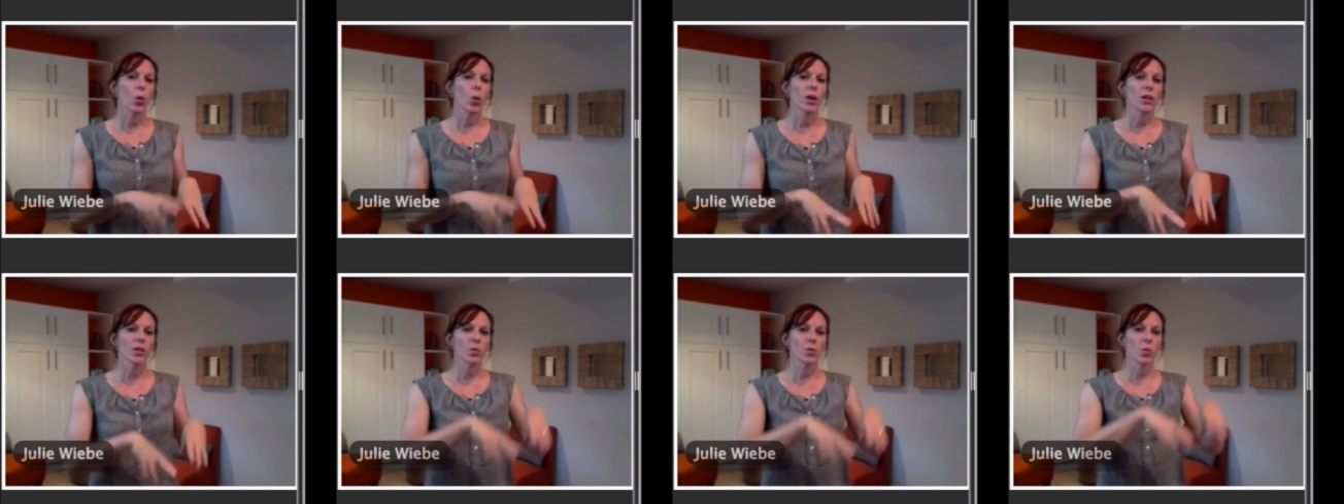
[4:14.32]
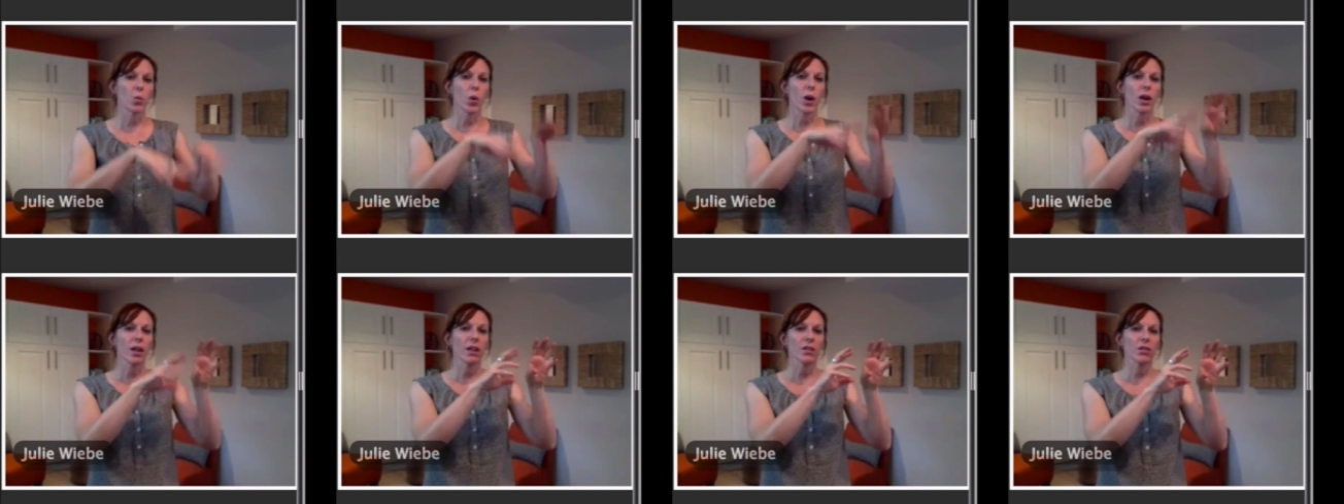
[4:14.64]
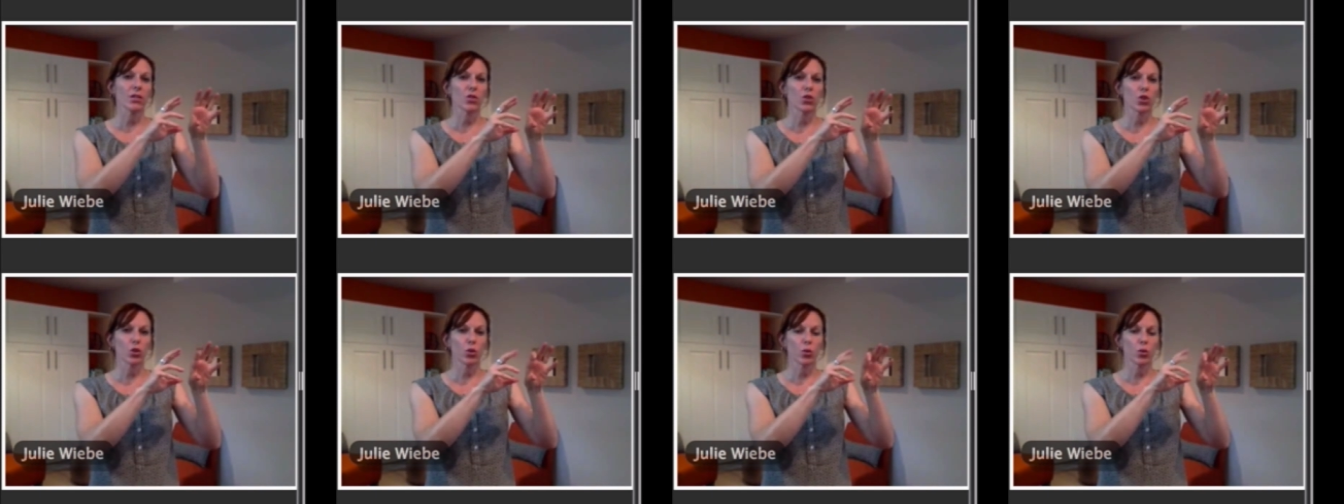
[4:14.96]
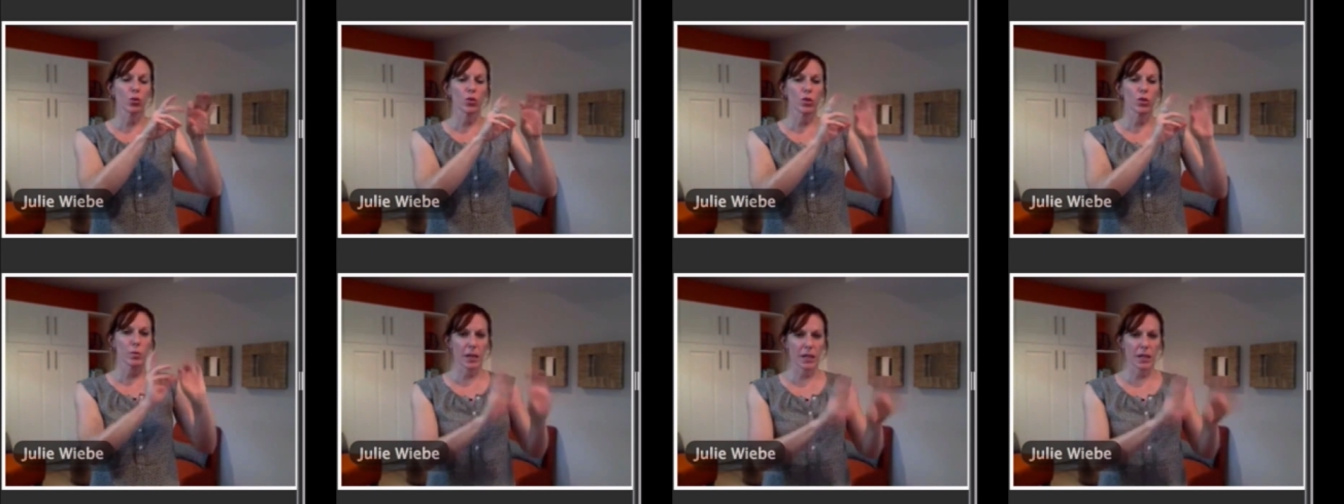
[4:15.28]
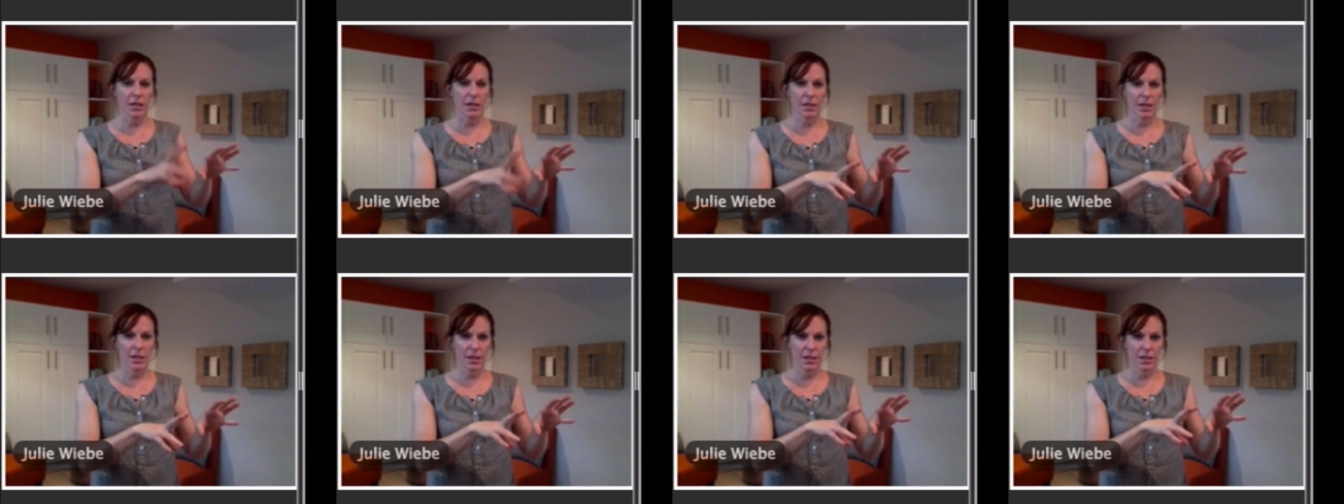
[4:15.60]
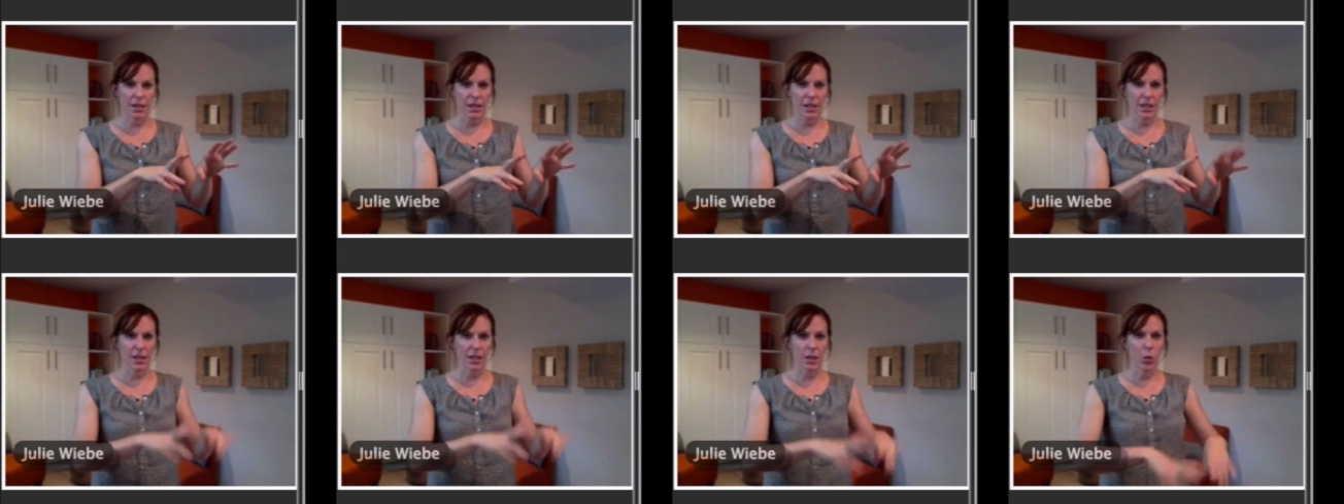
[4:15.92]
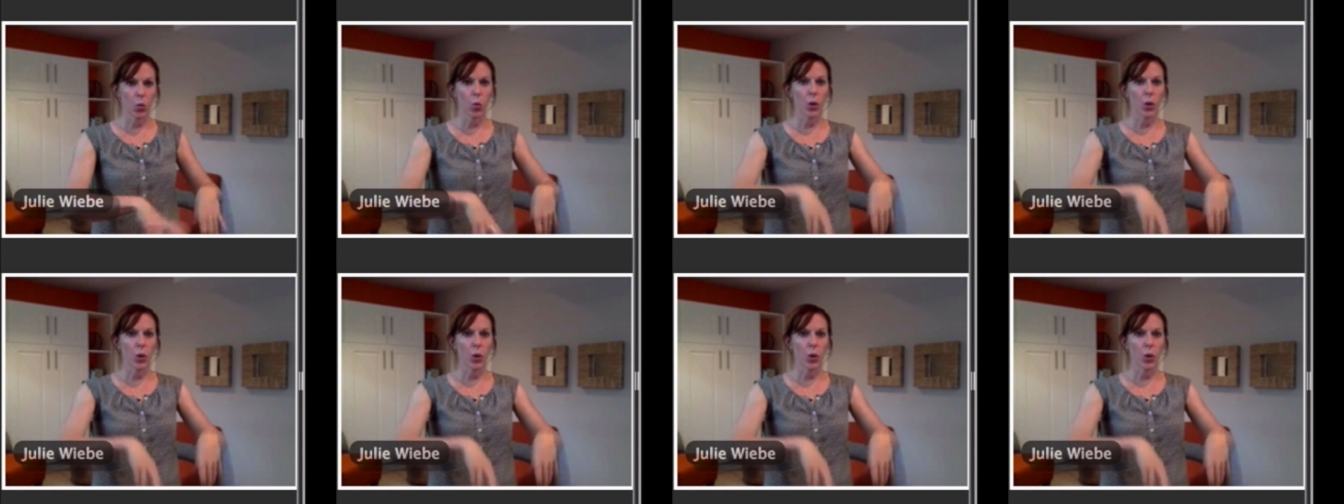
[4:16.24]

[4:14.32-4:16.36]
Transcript: was what is true spasticity?